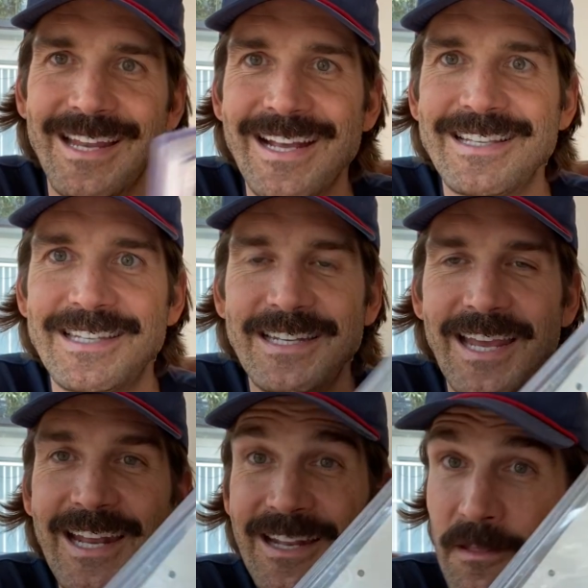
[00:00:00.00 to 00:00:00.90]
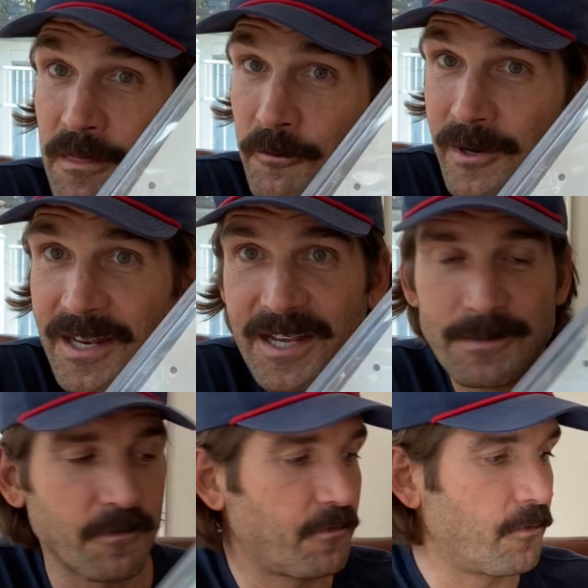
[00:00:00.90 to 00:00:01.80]
1980, 3
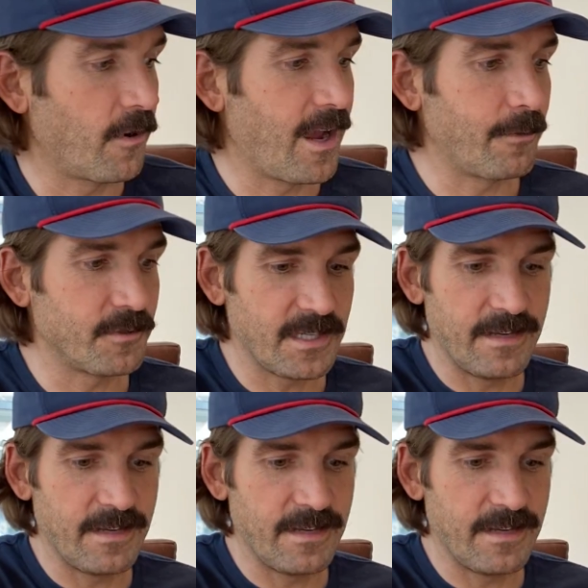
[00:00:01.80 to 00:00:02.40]
days before I was